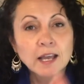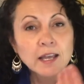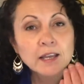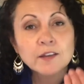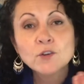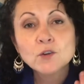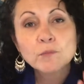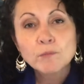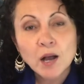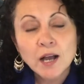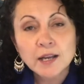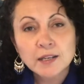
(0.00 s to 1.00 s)
in your
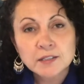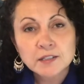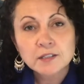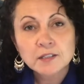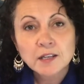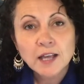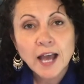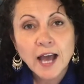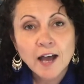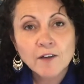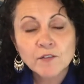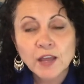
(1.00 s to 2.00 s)
mind,
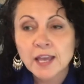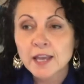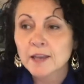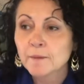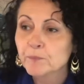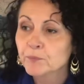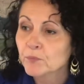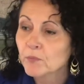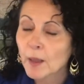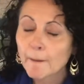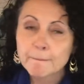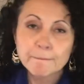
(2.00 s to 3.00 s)
have a
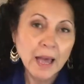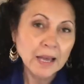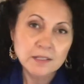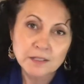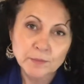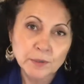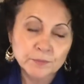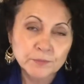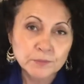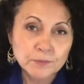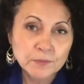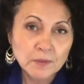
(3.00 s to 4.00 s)
maximum
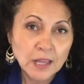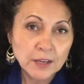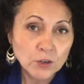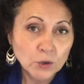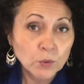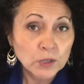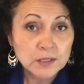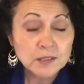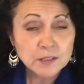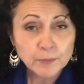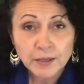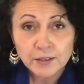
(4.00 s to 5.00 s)
that you're willing to
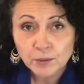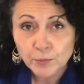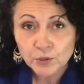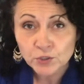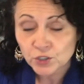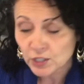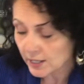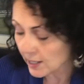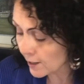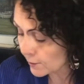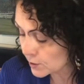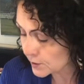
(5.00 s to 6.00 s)
spend to build your tiny
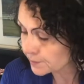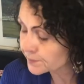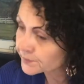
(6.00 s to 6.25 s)
house.